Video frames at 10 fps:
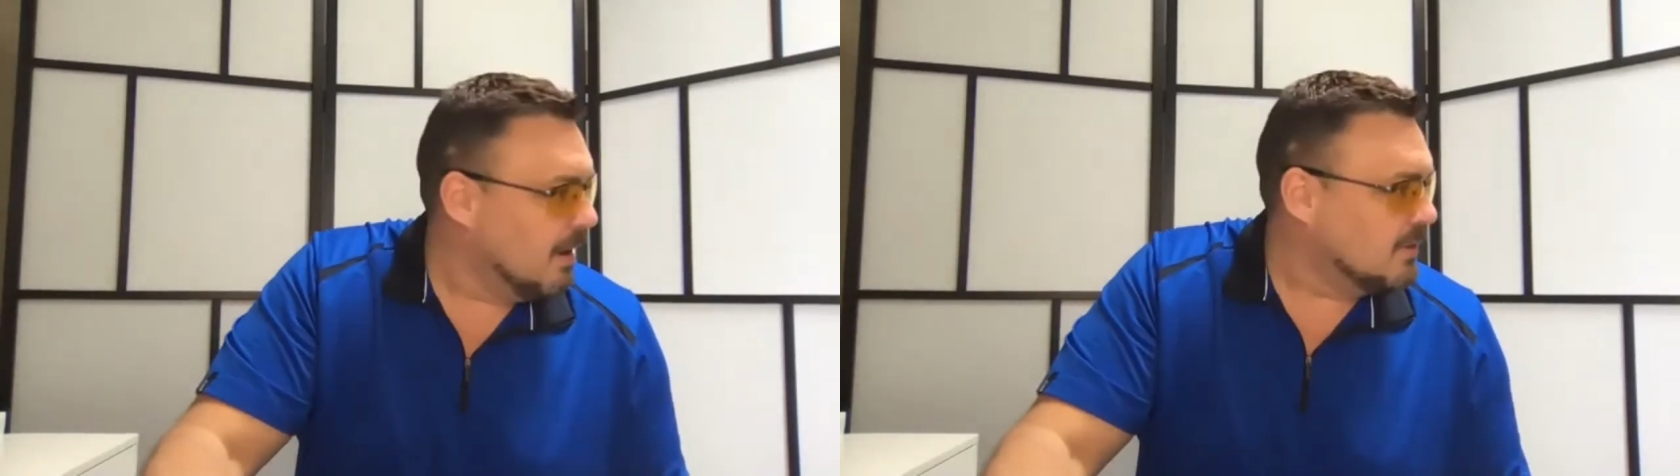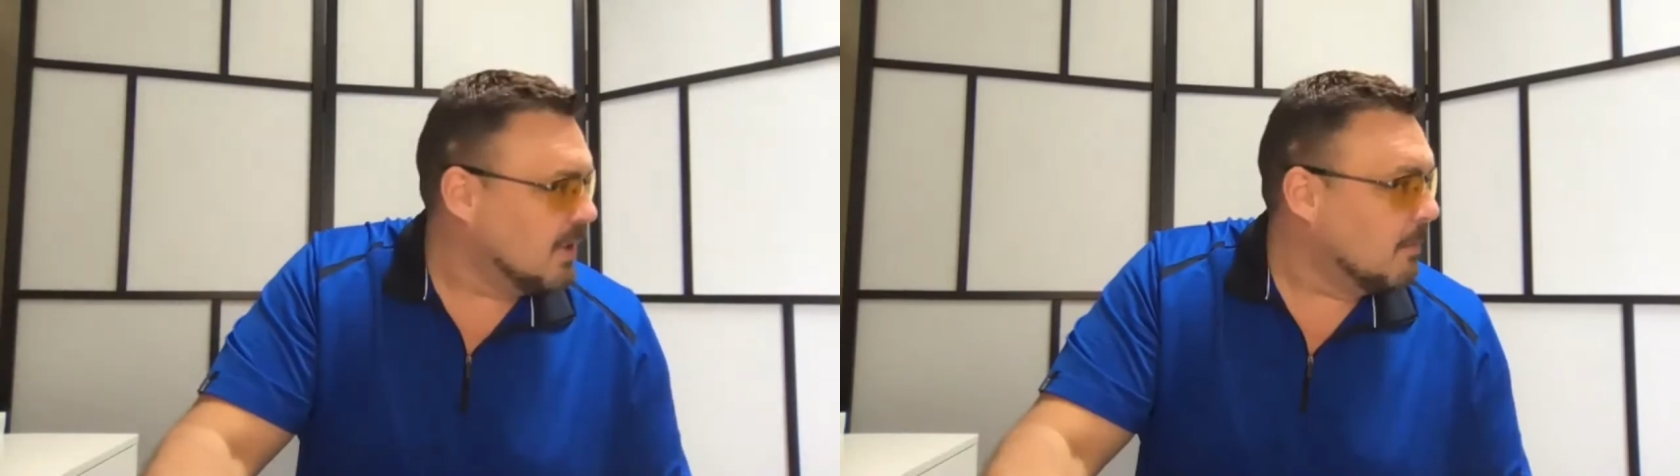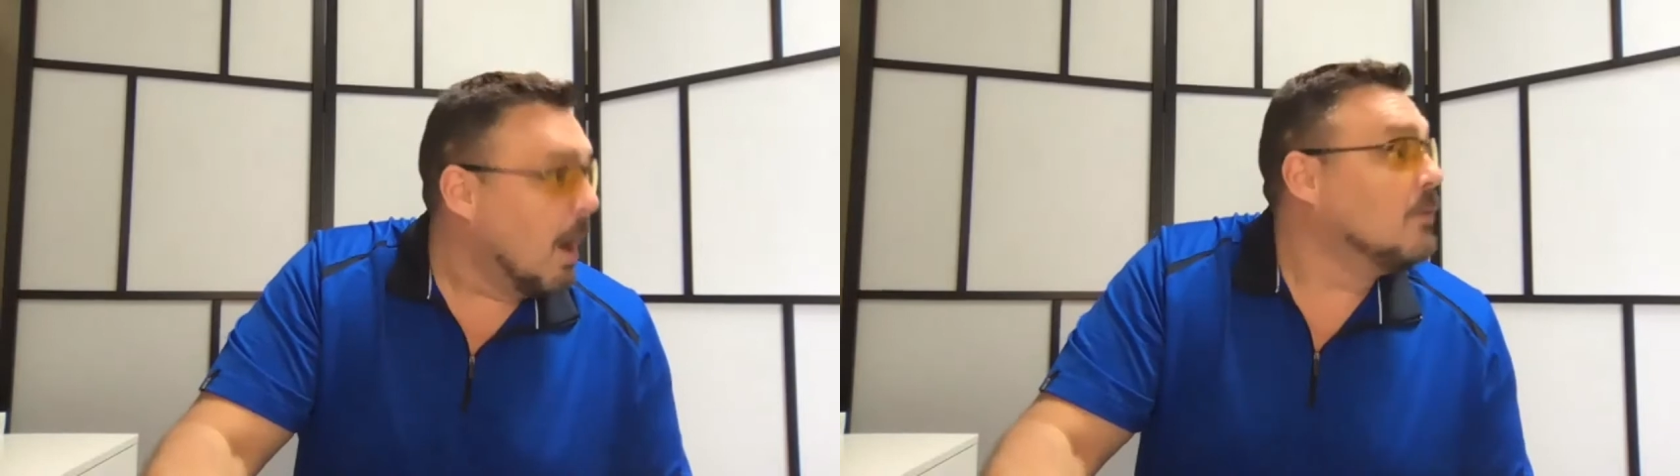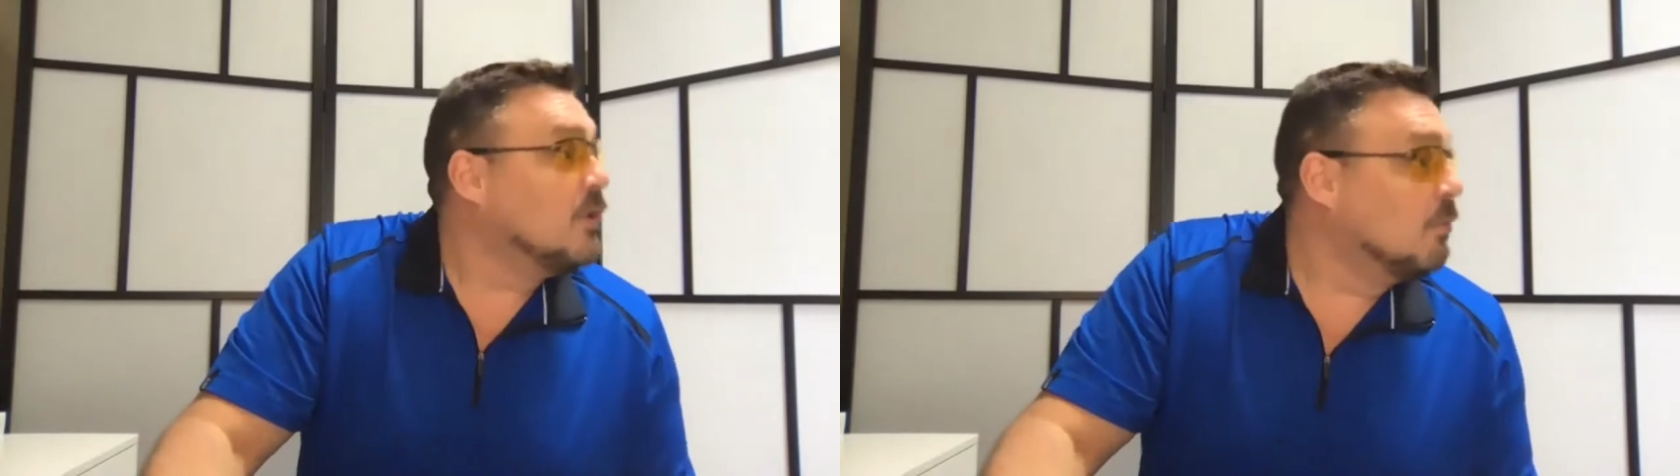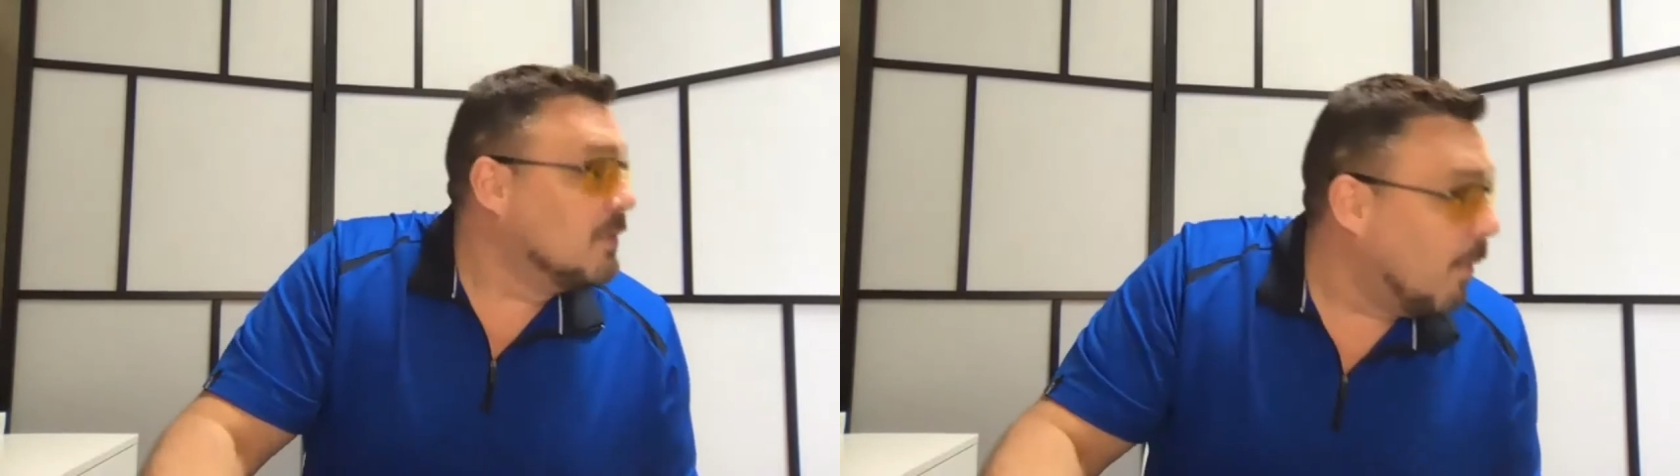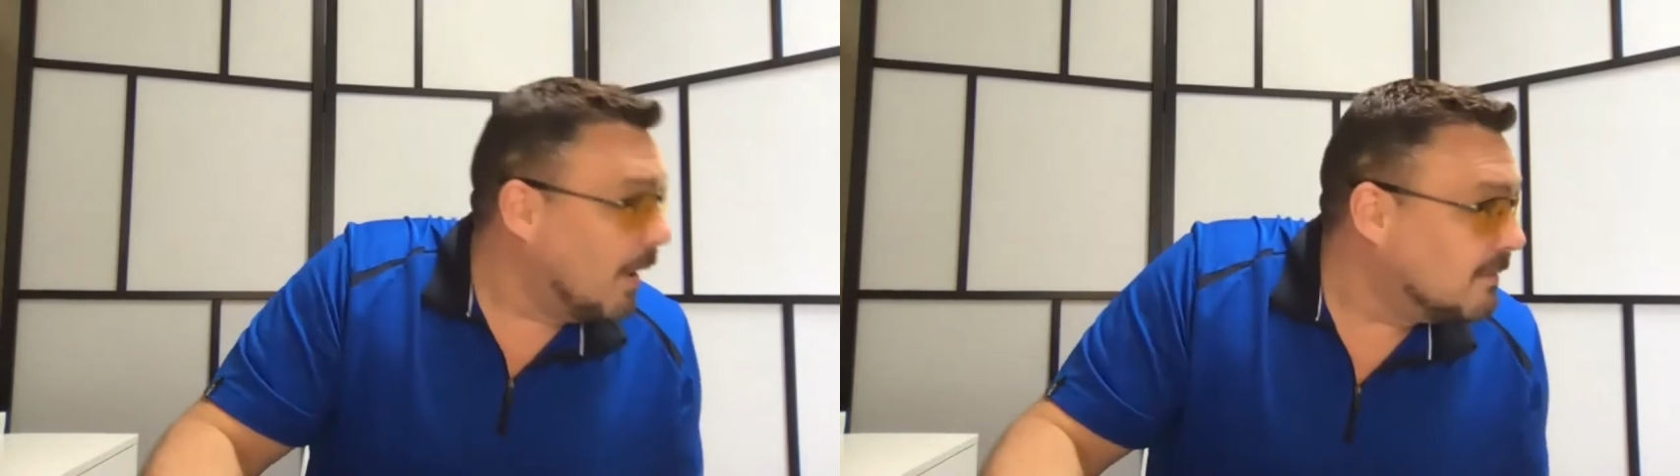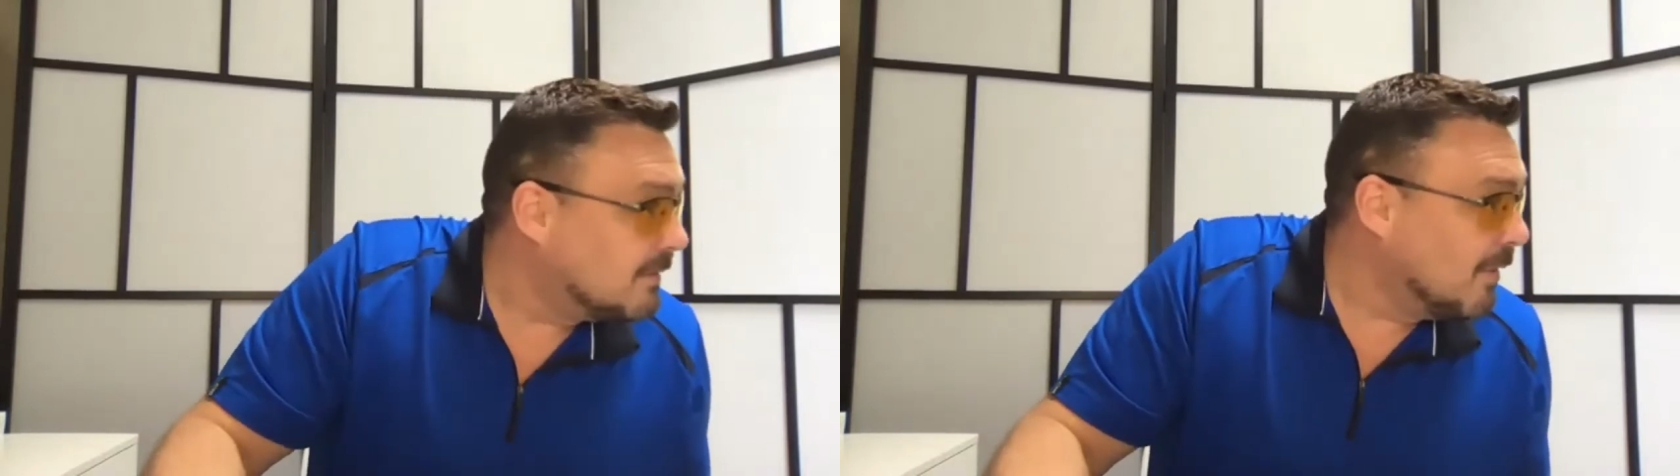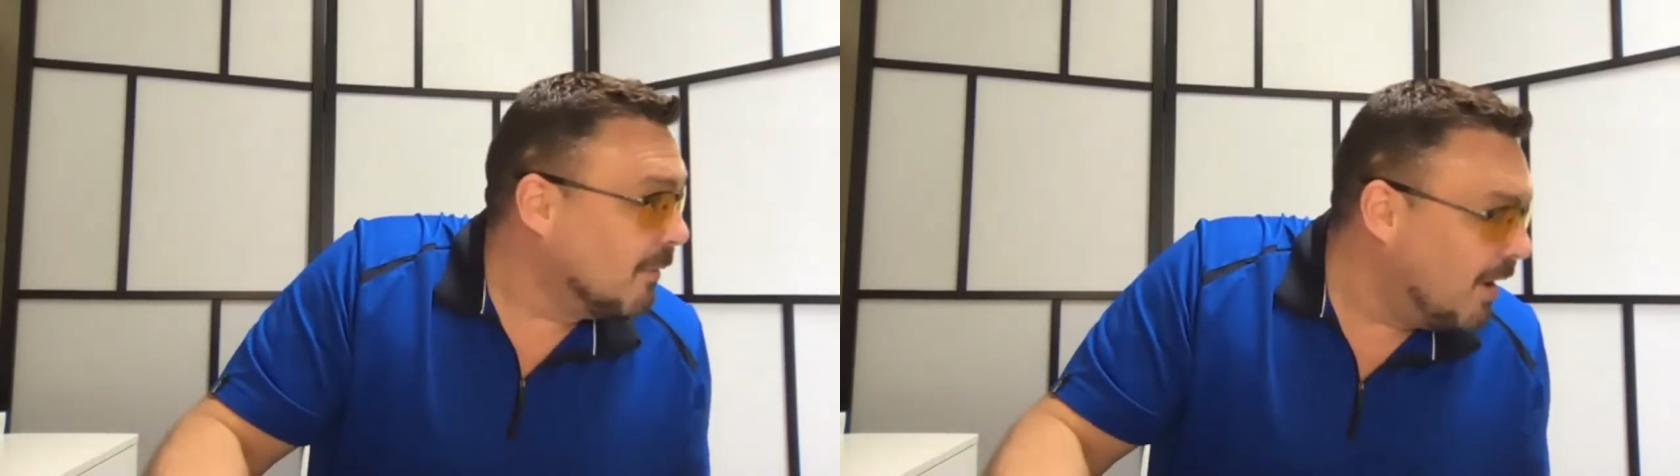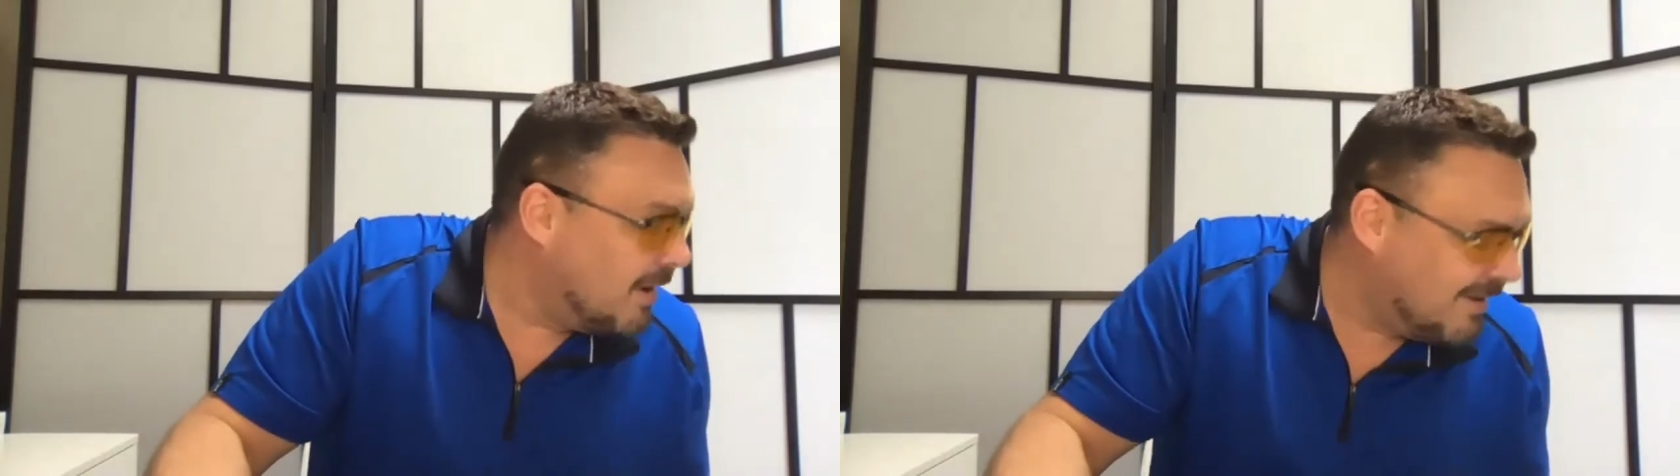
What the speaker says: And he's like, huh, you what? Doing what?